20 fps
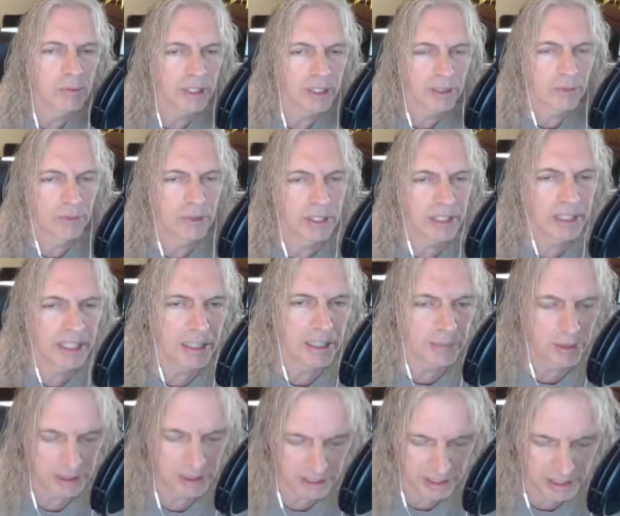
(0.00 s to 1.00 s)
What do you want to
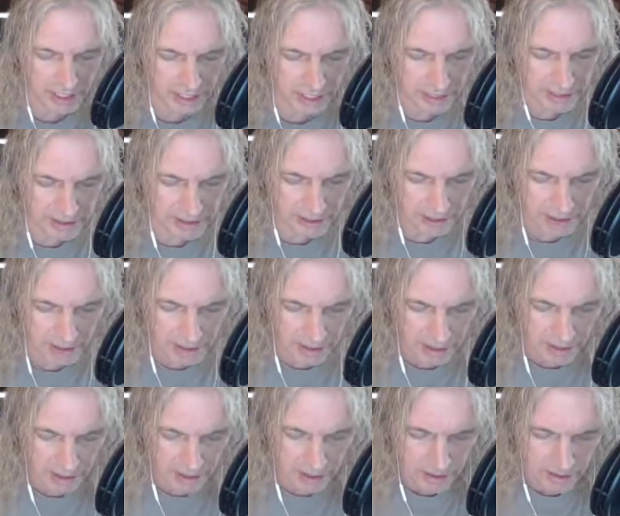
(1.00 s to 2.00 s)
name your site?
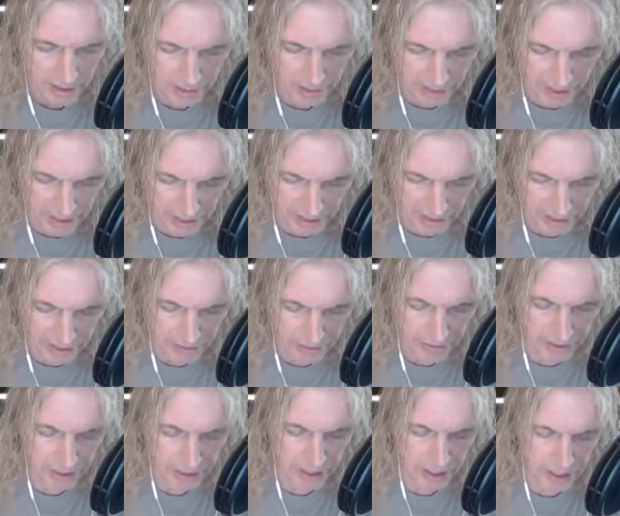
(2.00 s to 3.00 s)
Fancy
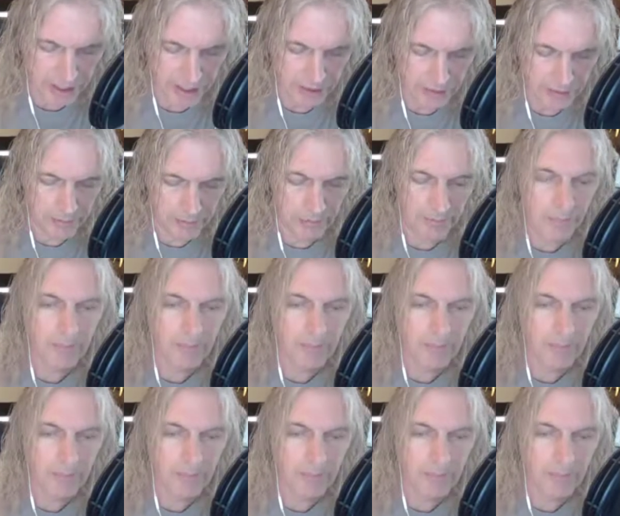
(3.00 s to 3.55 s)
fishing